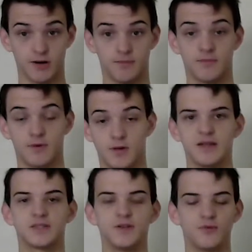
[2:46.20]
item.
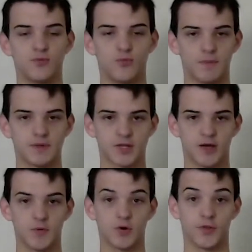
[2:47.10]
It's a new weapon
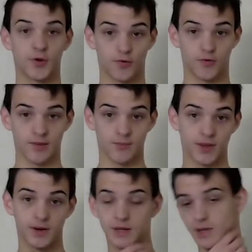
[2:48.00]
type called the
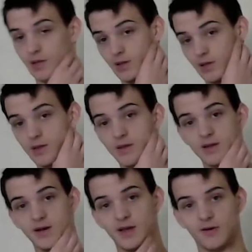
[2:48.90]
Karambit.
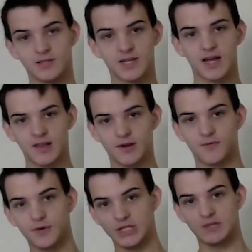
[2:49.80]
Now, it's kind of like
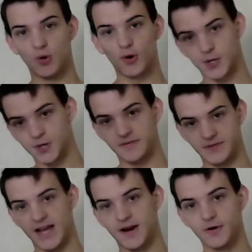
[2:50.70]
a really small
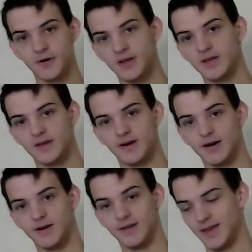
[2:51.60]
curved dagger,
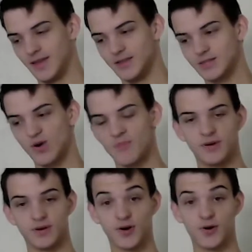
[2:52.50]
and this
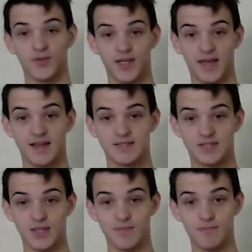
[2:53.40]
weapon currently
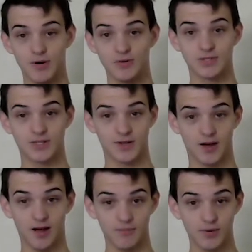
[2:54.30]
has the most
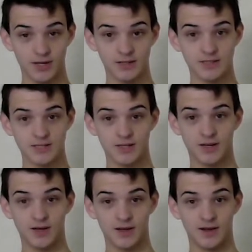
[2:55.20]
combo
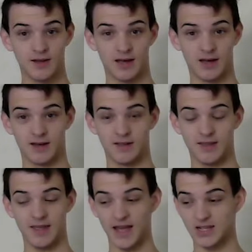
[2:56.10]
hits.
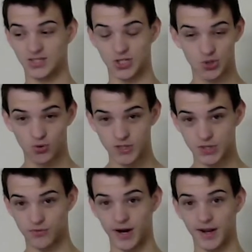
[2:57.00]
It has the
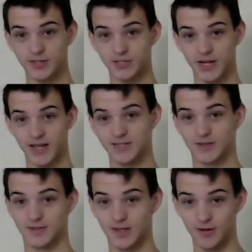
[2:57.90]
shortest range, and
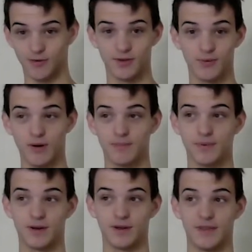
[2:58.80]
it's also the only
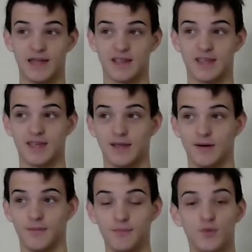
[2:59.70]
weapon that
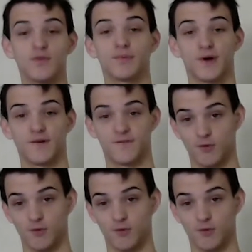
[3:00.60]
can move the player